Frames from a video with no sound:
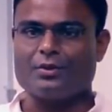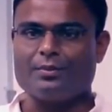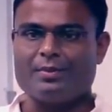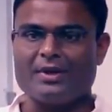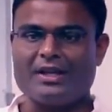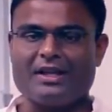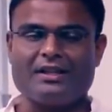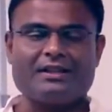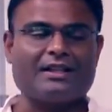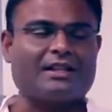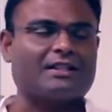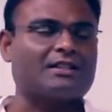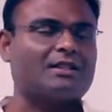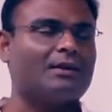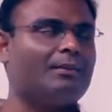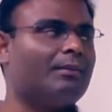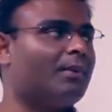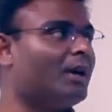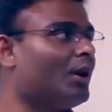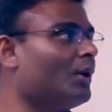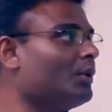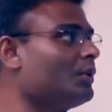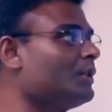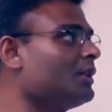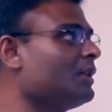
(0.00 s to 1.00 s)
to me, that's
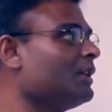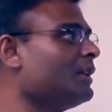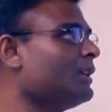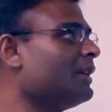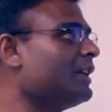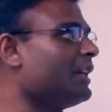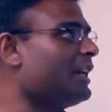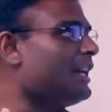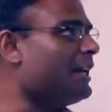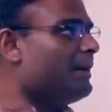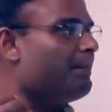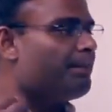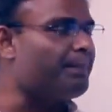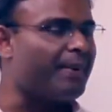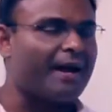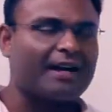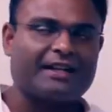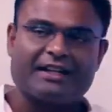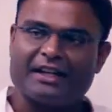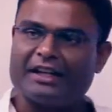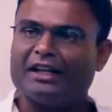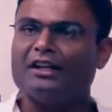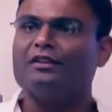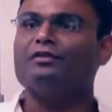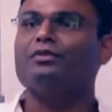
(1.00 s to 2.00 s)
about
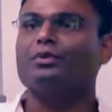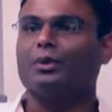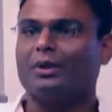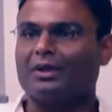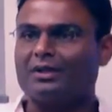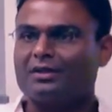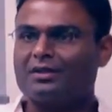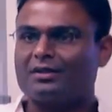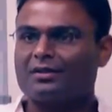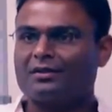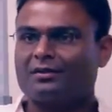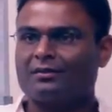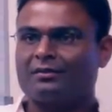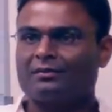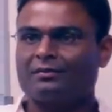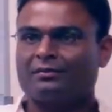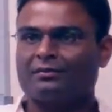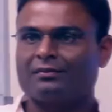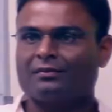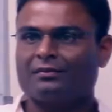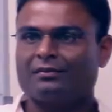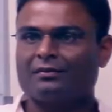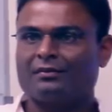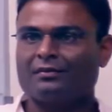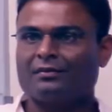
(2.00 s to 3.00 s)
impact and influence.
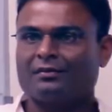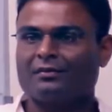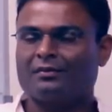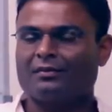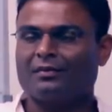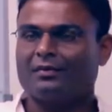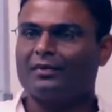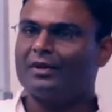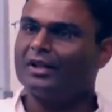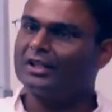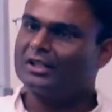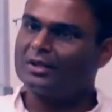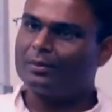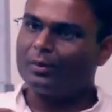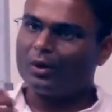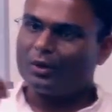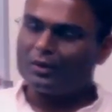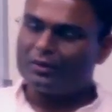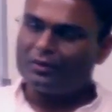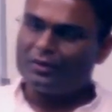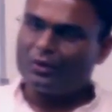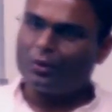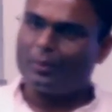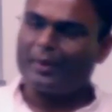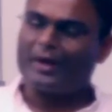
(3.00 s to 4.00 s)
It's
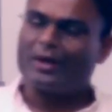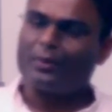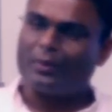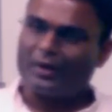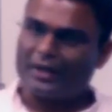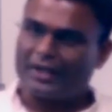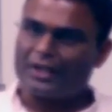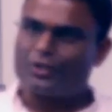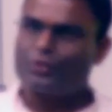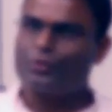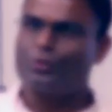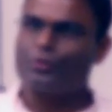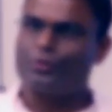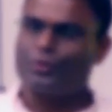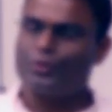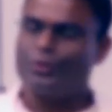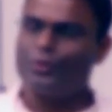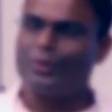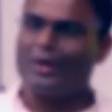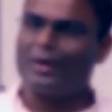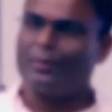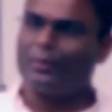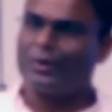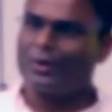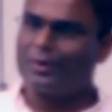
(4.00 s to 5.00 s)
about no matter what I choose to
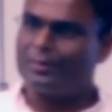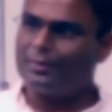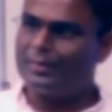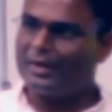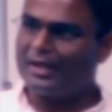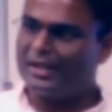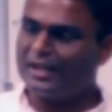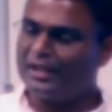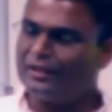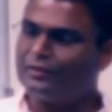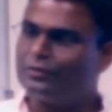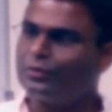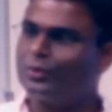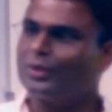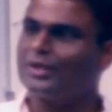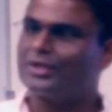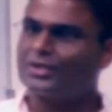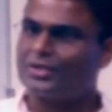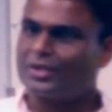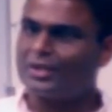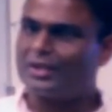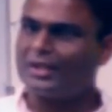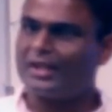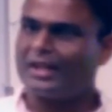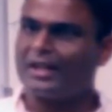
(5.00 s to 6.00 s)
do, I want to be
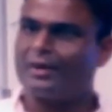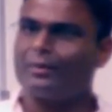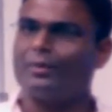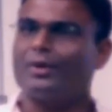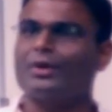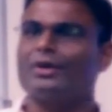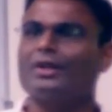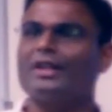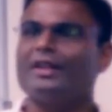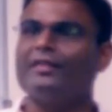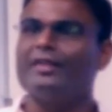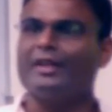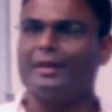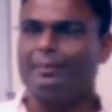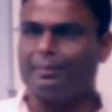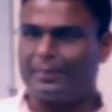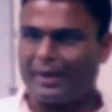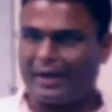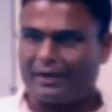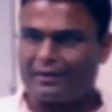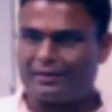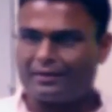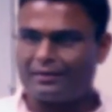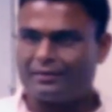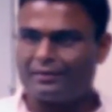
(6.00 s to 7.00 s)
influential and I want to leave an
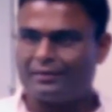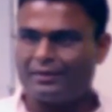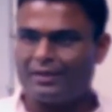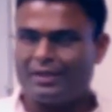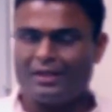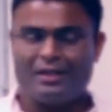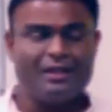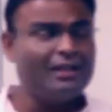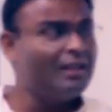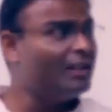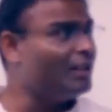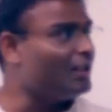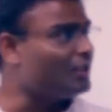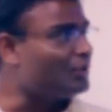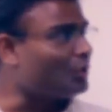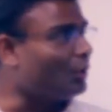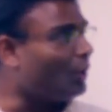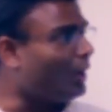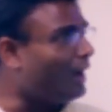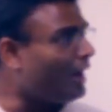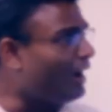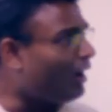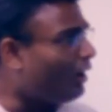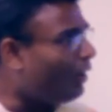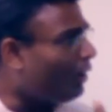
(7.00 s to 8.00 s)
impact.
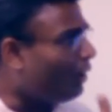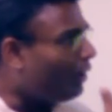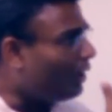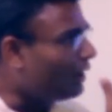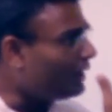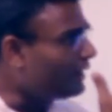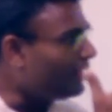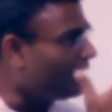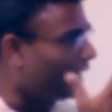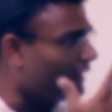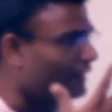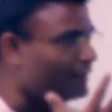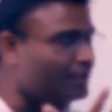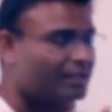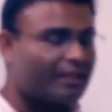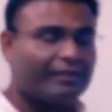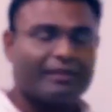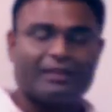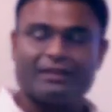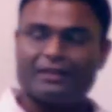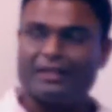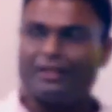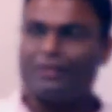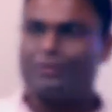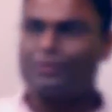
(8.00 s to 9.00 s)
So, all the other
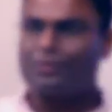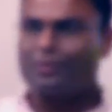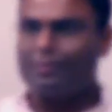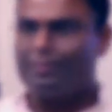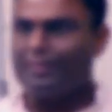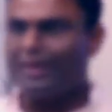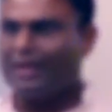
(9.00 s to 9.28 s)
seven things to